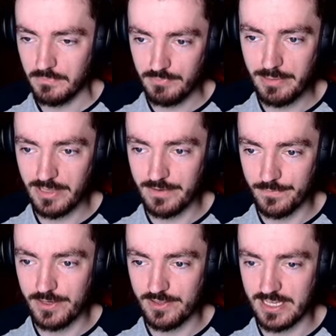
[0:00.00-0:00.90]
maybe like
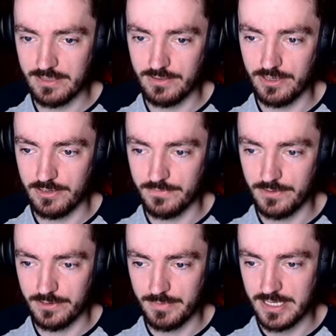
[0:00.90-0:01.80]
first, second, third, or
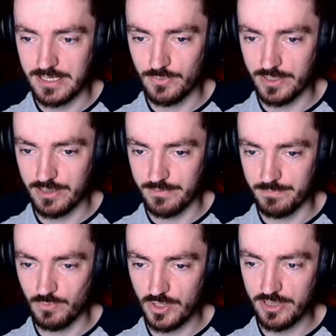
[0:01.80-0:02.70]
fourth mate. He's one of the
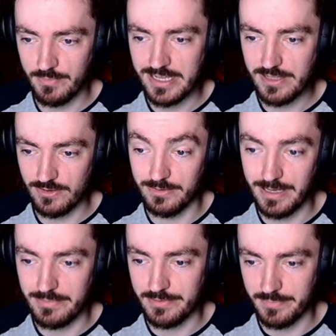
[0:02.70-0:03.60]
one of the mates, or
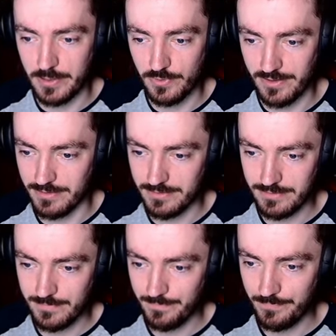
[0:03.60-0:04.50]
maybe the bosun.
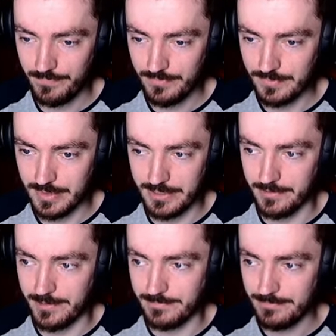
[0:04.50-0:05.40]
I don't
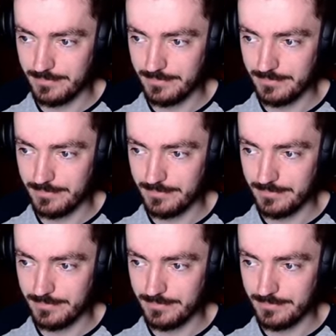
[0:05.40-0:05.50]
know.